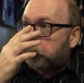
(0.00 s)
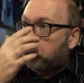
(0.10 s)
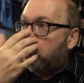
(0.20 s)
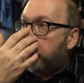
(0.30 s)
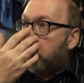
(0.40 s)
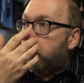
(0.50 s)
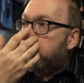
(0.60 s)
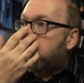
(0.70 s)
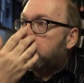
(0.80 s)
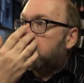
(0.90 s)
When I
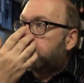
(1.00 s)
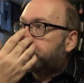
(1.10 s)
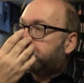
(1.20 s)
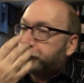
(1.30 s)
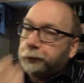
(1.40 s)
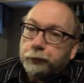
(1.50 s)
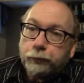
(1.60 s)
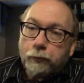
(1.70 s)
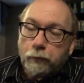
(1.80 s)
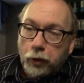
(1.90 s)
was, uh,
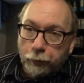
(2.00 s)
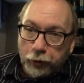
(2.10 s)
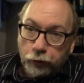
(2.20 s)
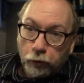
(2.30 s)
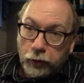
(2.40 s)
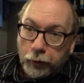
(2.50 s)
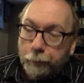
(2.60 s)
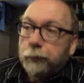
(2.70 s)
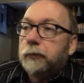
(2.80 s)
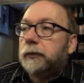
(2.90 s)
when I was growing
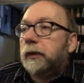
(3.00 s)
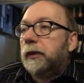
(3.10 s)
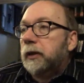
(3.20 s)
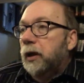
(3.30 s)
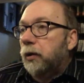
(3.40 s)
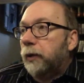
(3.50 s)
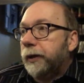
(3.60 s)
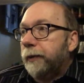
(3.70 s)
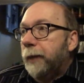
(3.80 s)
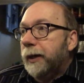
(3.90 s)
up, uh, one
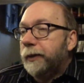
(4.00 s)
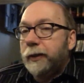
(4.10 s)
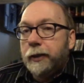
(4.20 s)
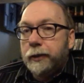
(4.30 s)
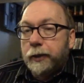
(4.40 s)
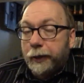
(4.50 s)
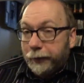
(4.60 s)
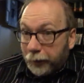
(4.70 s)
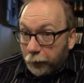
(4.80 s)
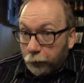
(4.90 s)
of the magazines that,
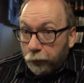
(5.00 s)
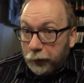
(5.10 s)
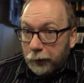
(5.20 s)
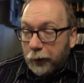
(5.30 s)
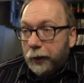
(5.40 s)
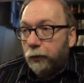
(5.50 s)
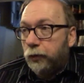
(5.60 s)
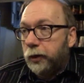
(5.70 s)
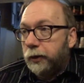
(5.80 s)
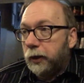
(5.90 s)
that I would read a lot
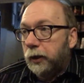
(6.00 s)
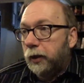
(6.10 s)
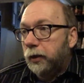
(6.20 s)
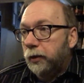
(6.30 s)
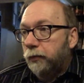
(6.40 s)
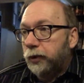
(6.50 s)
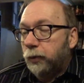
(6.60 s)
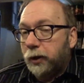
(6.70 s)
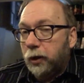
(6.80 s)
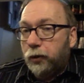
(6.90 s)
was uh, was
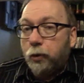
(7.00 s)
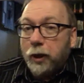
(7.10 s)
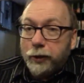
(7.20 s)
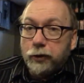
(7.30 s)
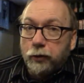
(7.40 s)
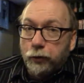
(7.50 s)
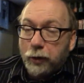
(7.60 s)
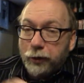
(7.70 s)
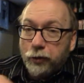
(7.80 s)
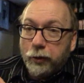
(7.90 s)
one called Twilight Zone.
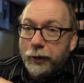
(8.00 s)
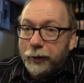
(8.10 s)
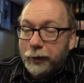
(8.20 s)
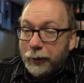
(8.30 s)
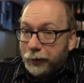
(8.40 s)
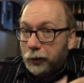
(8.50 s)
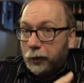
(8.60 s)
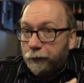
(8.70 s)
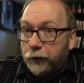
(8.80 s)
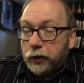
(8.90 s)
Twilight Zone had a
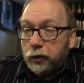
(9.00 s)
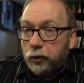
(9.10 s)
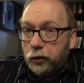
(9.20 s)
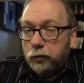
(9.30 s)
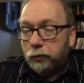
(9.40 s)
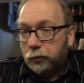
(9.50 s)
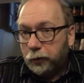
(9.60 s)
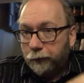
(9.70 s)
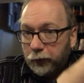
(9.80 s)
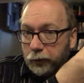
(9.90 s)
actually a fictional
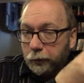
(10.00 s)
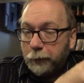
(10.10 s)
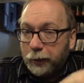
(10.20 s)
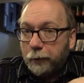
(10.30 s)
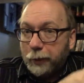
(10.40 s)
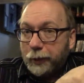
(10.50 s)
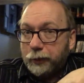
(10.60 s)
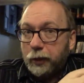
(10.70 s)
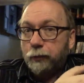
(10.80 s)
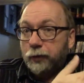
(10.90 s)
a fiction a
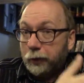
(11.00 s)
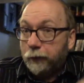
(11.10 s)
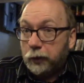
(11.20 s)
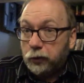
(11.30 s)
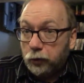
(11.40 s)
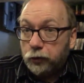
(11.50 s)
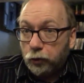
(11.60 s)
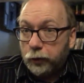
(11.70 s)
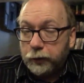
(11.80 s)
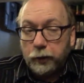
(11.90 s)
magazine with like fictional
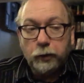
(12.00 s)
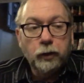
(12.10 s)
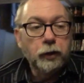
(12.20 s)
stories in it,